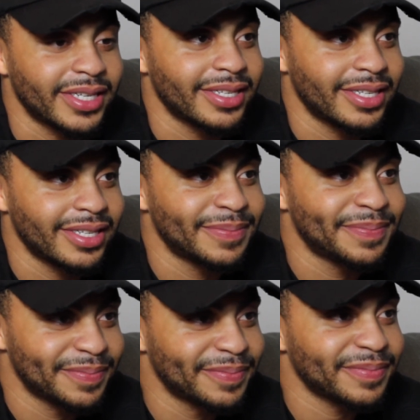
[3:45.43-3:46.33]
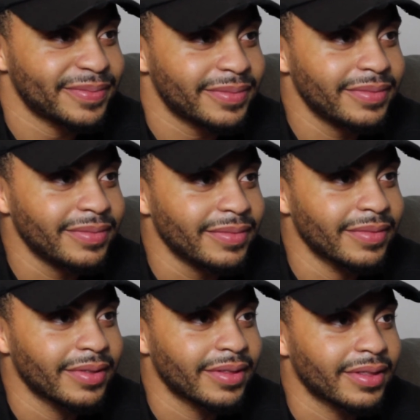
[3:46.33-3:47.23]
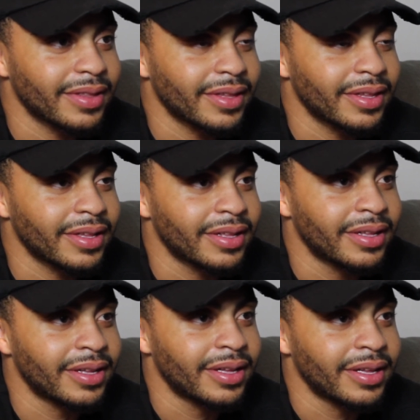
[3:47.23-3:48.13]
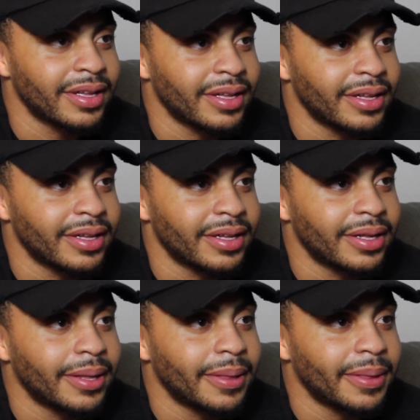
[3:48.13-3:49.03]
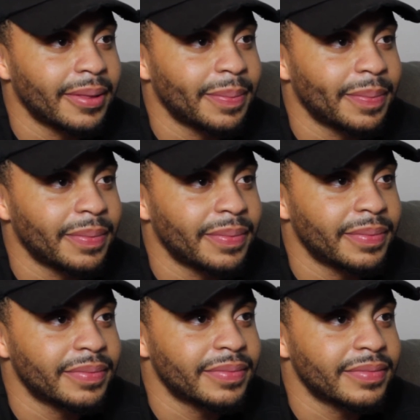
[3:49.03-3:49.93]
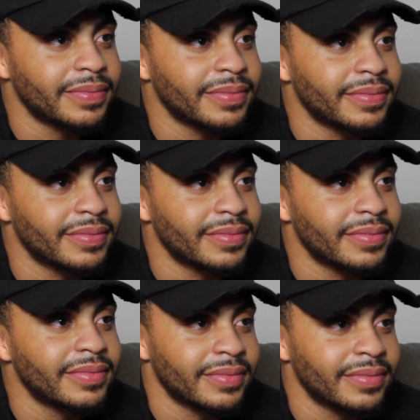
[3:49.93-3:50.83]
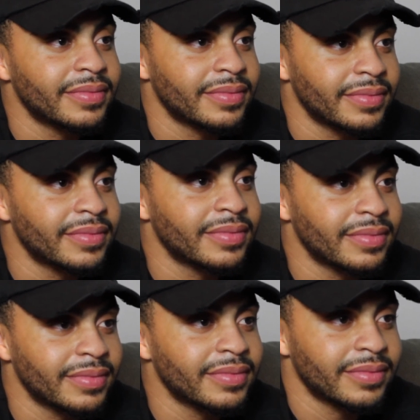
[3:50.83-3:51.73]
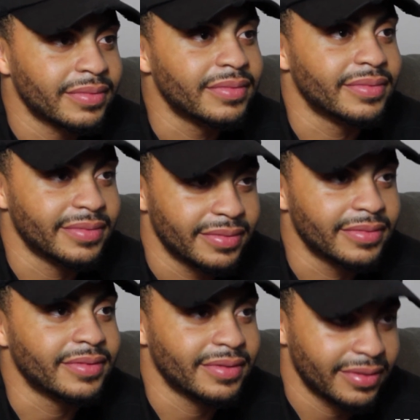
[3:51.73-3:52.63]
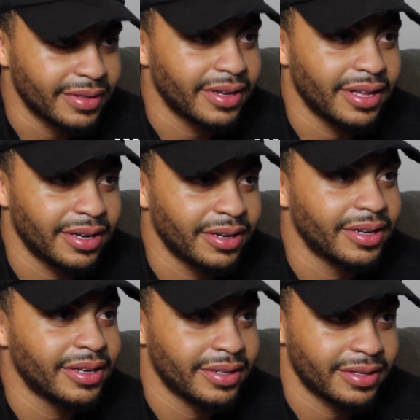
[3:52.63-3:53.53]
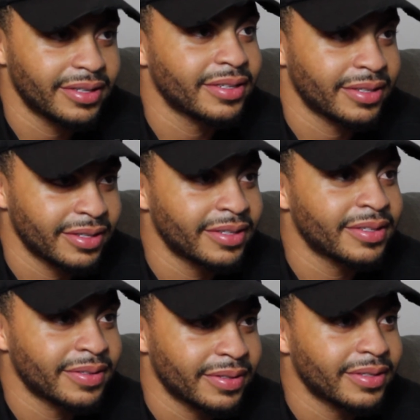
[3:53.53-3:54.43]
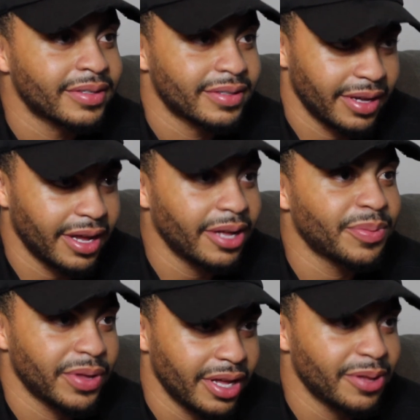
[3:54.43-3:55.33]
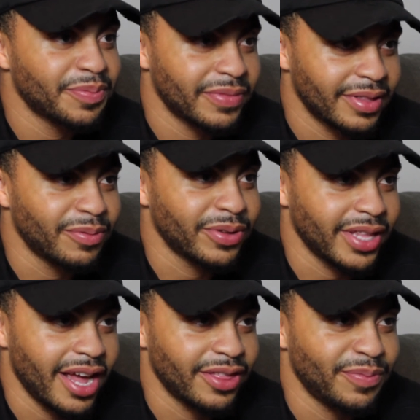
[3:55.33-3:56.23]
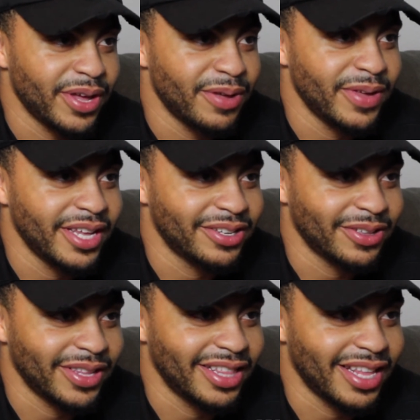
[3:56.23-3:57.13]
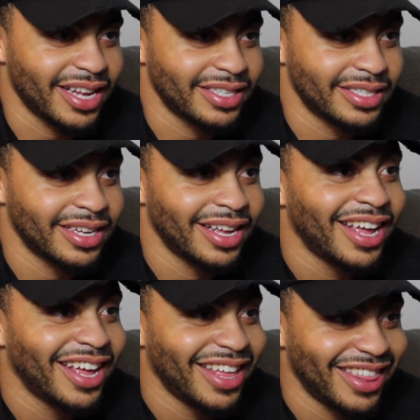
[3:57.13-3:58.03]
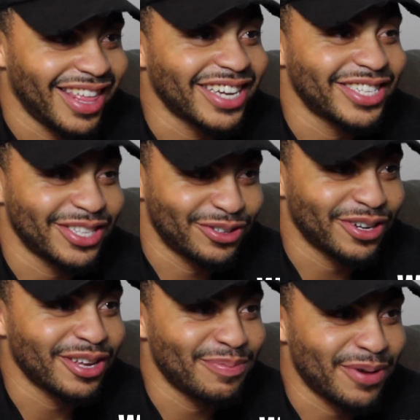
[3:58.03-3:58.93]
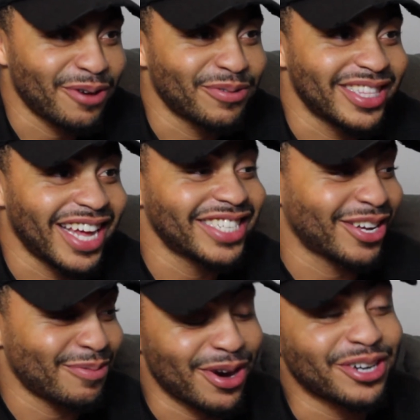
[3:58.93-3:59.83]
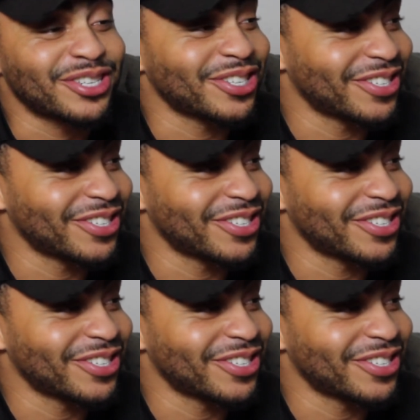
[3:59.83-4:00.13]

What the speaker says: so companies in the U.S. can be like, you know what, I want to use India's workforce, and they can just get them for cheaper. yeah. Then what they have to pay me. So then that's the tricky part with that's commercial,